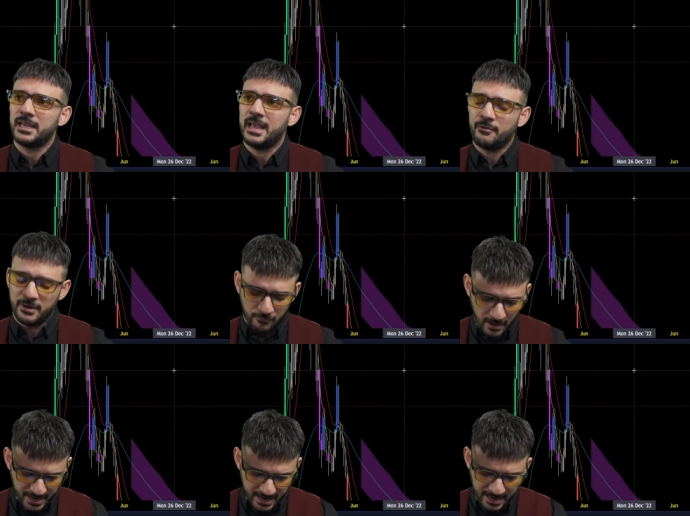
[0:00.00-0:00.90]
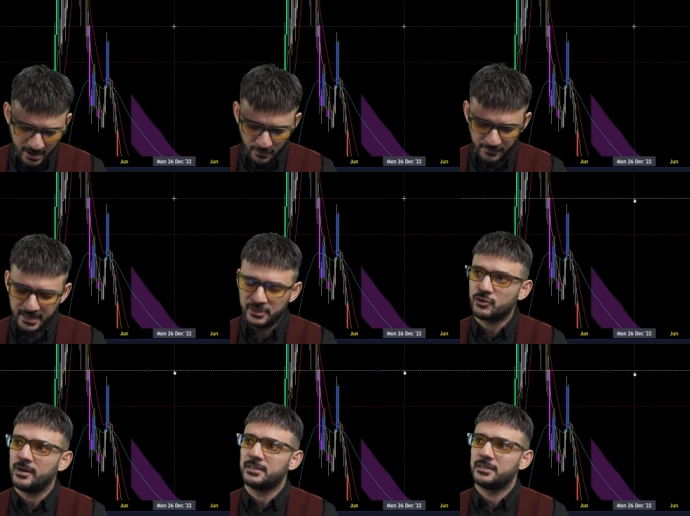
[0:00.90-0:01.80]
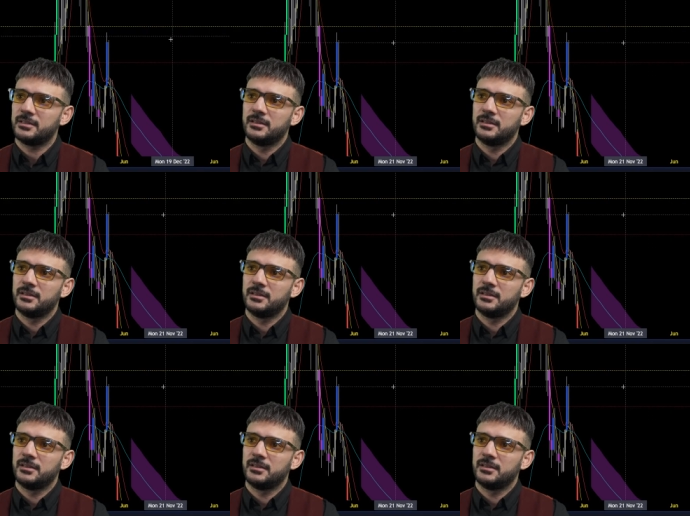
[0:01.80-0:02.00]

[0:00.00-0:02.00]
area right here of interest.